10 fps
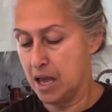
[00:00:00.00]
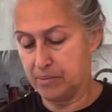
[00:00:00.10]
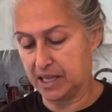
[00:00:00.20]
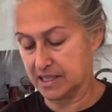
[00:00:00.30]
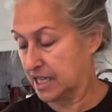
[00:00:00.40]

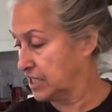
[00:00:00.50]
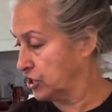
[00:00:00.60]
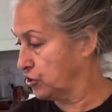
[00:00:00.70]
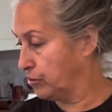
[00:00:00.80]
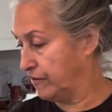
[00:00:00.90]
because I
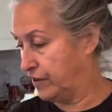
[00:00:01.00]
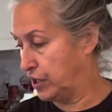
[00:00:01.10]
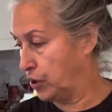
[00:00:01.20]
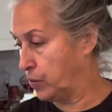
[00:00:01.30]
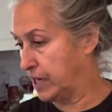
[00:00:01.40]
did do a
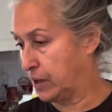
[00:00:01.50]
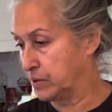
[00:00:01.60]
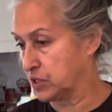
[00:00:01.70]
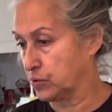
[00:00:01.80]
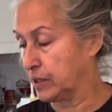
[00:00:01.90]
video when I
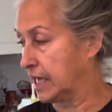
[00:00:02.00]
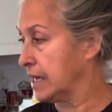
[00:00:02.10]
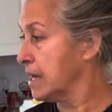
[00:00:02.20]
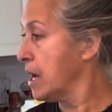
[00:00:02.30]
was doing it.